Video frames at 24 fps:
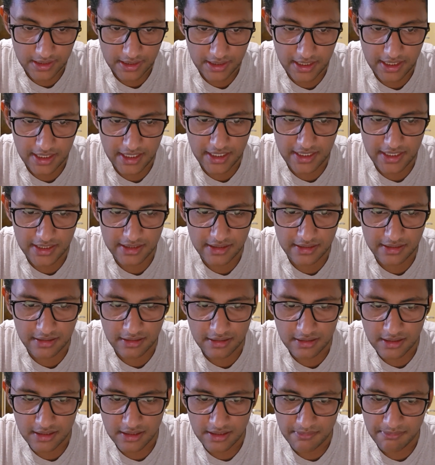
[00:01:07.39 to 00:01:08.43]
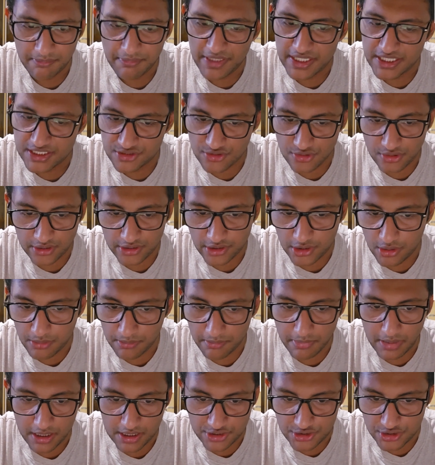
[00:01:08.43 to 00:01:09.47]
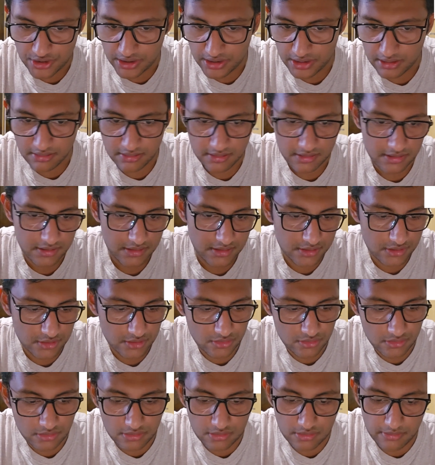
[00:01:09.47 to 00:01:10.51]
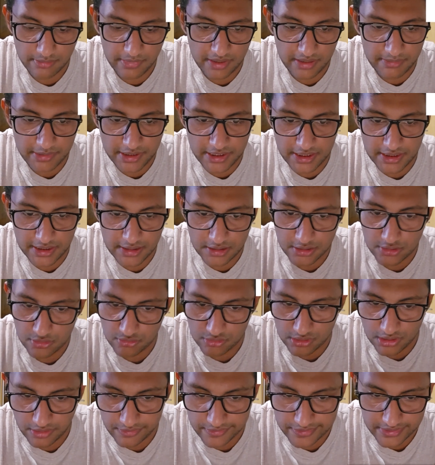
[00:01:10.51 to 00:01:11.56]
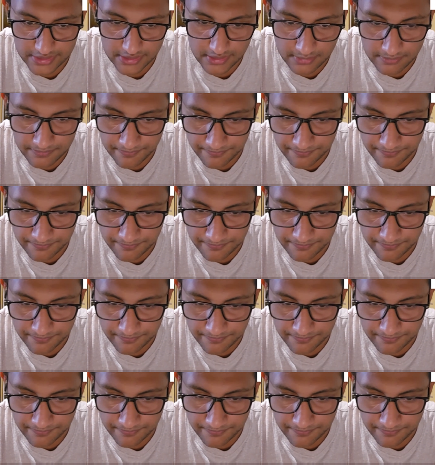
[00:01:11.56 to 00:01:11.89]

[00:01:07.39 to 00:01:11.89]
and based on your budget, so maybe 2000,